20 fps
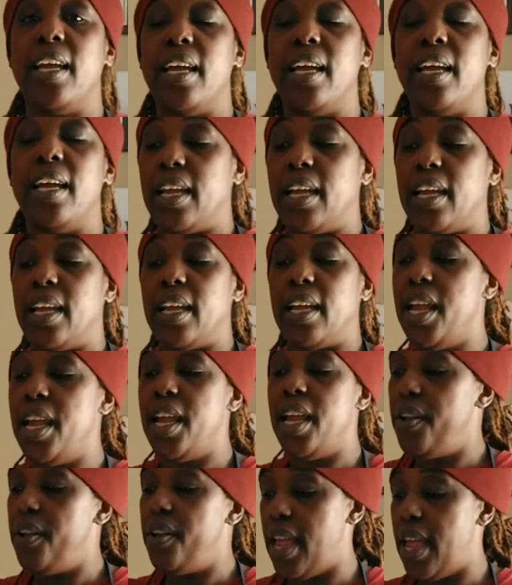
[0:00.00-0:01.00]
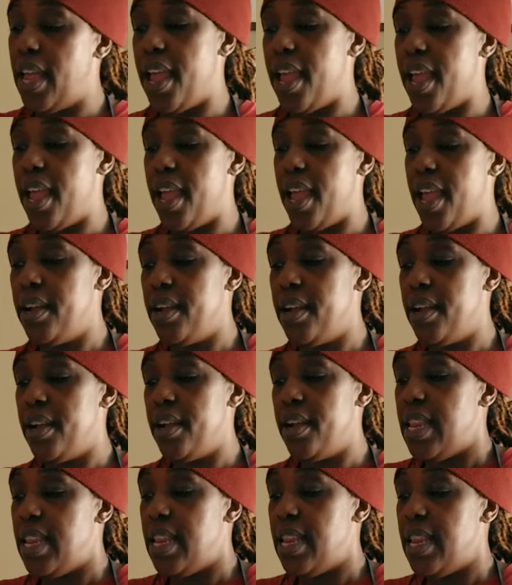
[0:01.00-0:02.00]
clear layer that
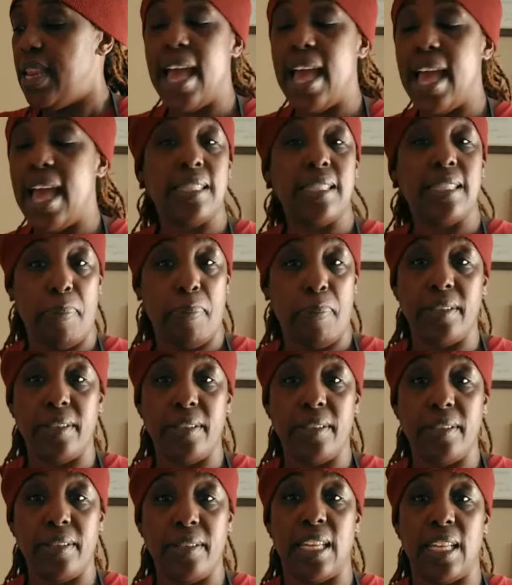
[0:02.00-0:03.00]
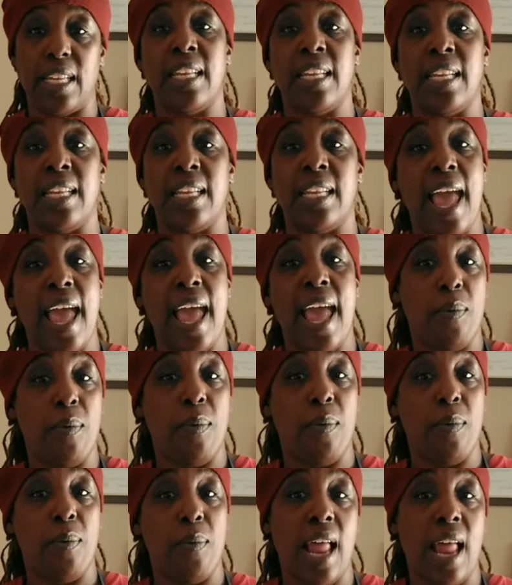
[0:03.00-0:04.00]
has the pictures in it. And I have one
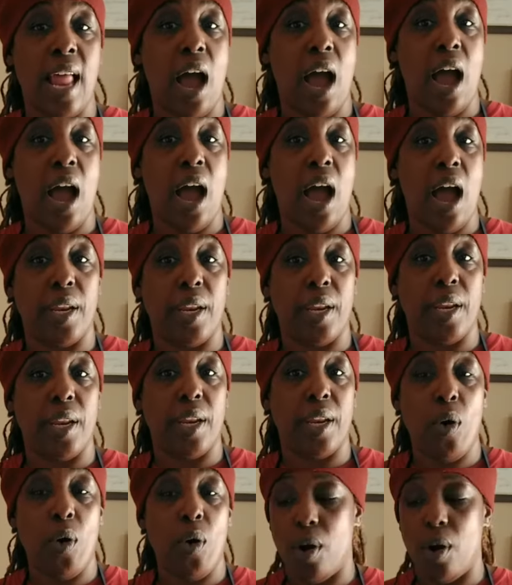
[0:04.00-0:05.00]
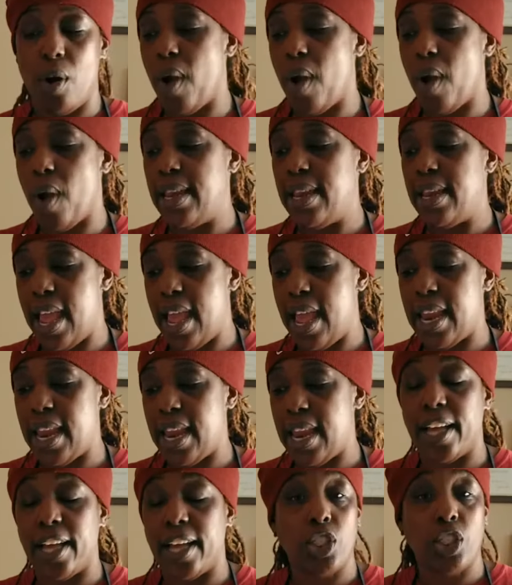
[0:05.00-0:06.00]
already poured right now, and I'll
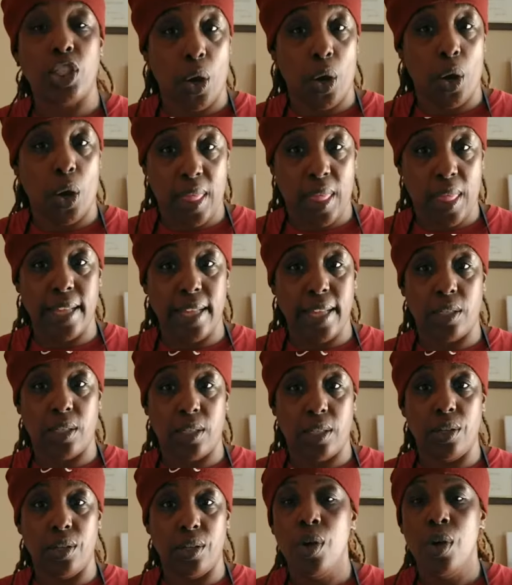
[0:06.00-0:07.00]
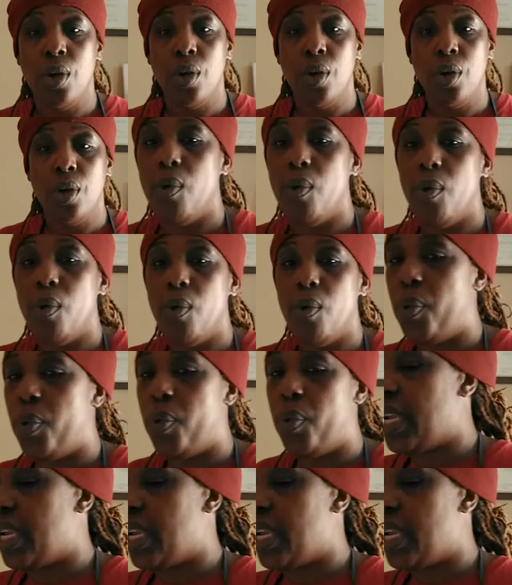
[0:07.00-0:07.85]
show that to you when we get to